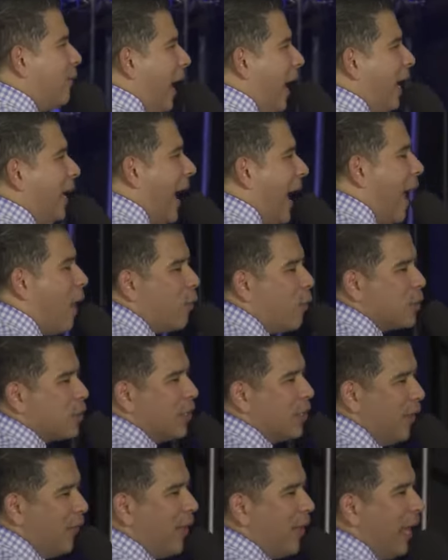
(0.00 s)
eight hours
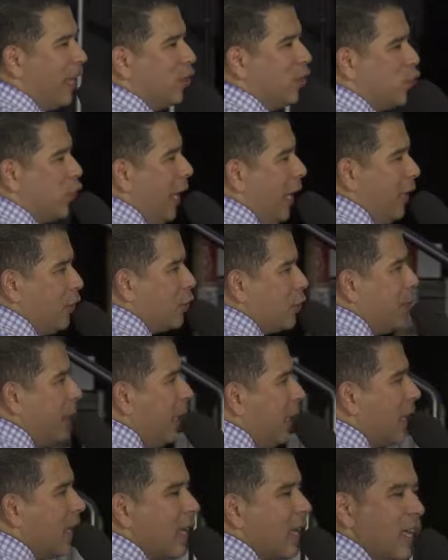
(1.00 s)
and then they can change
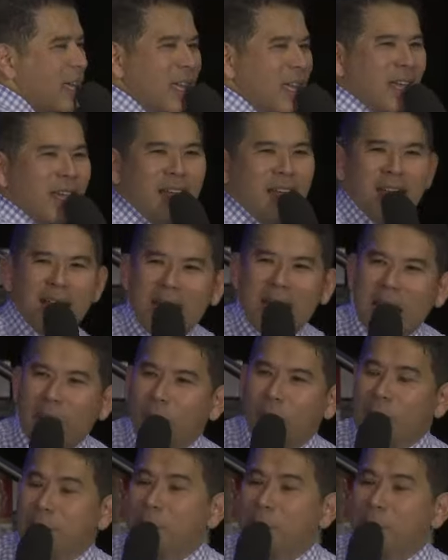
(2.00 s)
me. When